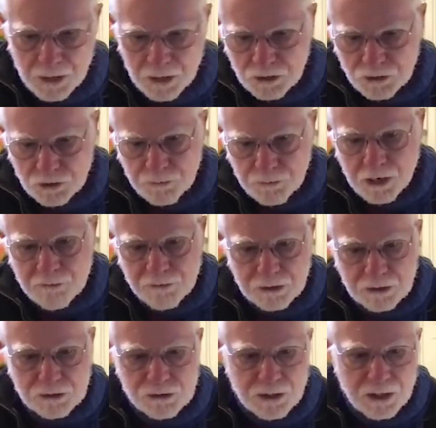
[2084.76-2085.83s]
to
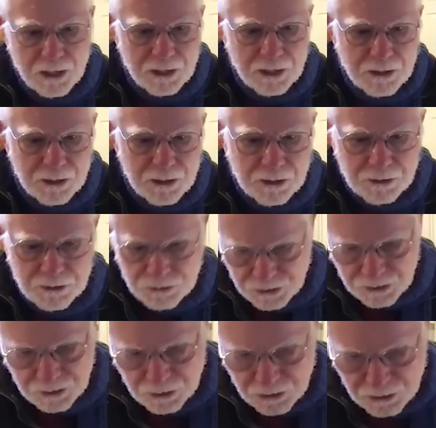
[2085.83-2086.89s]
Providence and
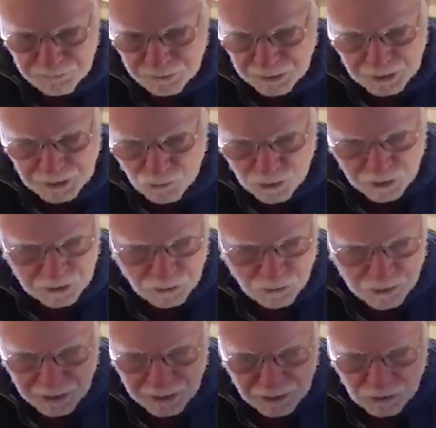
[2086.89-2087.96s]
sitting on a plane, working
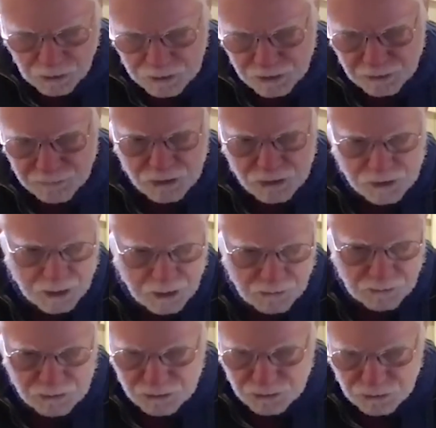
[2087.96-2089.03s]
away. I had all these images. I
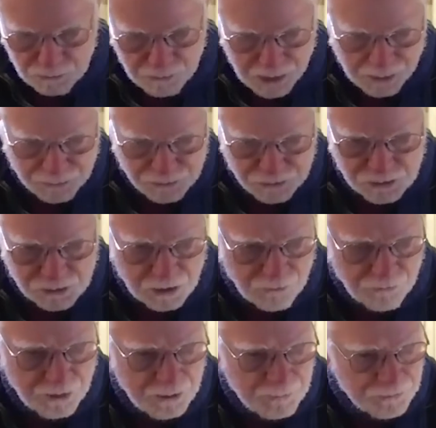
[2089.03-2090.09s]
was doing maps and
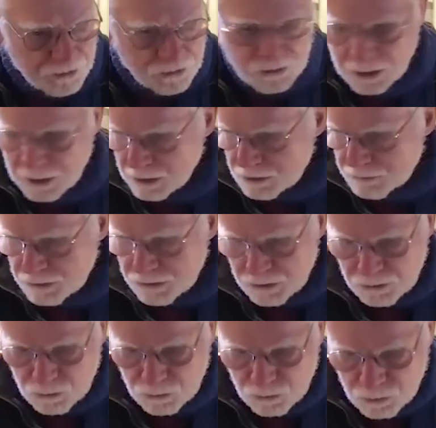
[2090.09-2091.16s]
stuff. This guy next to me
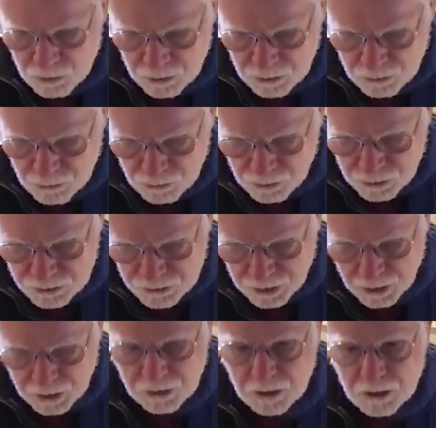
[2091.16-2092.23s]
says, where is
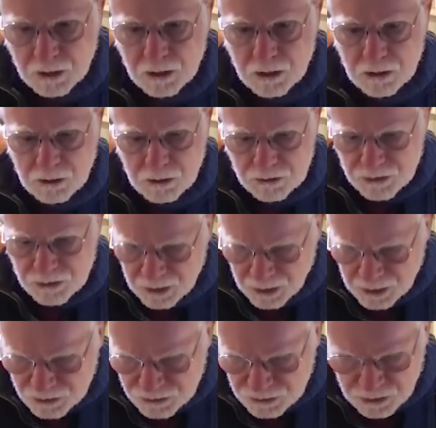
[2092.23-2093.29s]
that? Is that
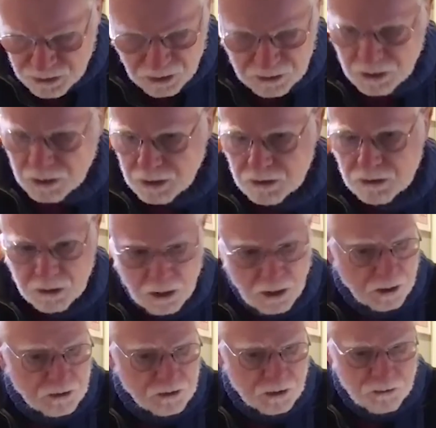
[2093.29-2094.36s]
ice?
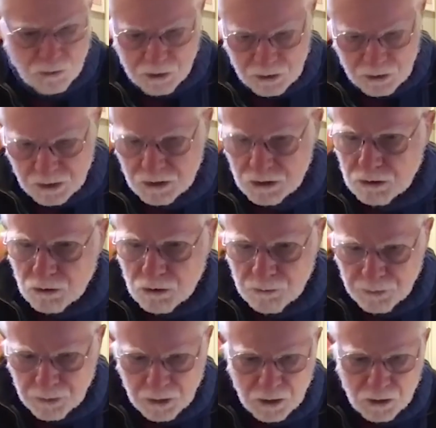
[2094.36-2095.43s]
That's where is it?
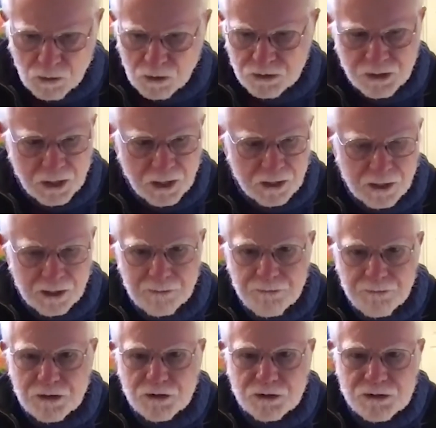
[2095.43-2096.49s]
Europa. Where's that?
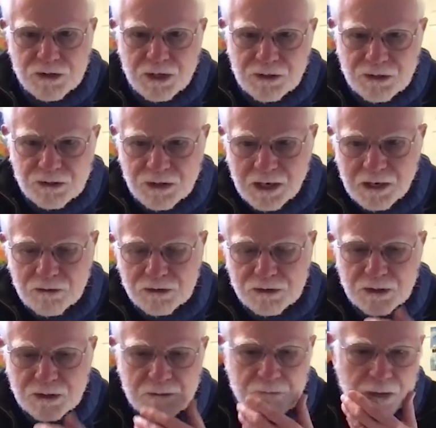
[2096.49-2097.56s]
Turns out this guy was a